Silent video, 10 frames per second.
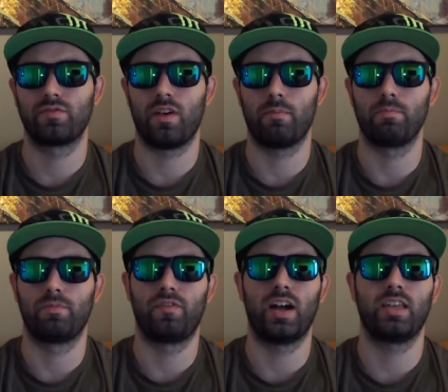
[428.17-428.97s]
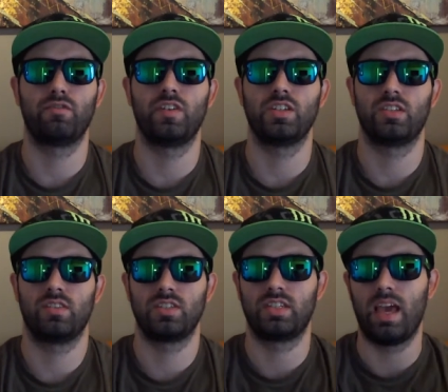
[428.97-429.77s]
I'm fucking finishing
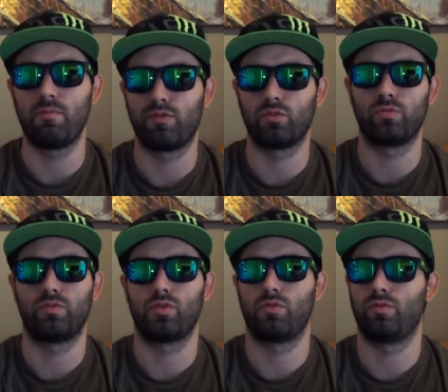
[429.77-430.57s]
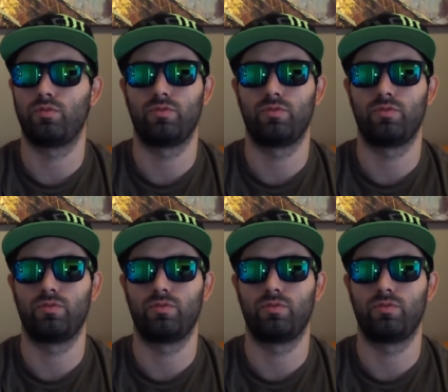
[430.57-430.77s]
this game for